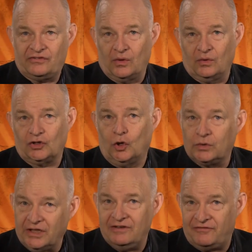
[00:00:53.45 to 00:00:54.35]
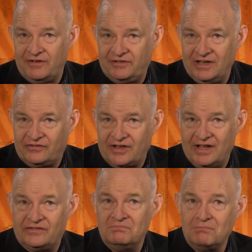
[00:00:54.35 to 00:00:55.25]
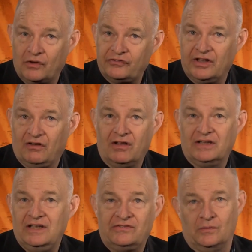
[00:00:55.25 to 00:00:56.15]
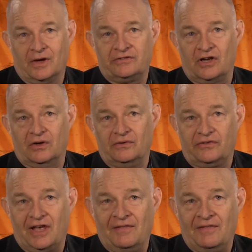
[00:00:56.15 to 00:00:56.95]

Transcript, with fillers: is sold only in fifteen states, mostly along the east and west coast,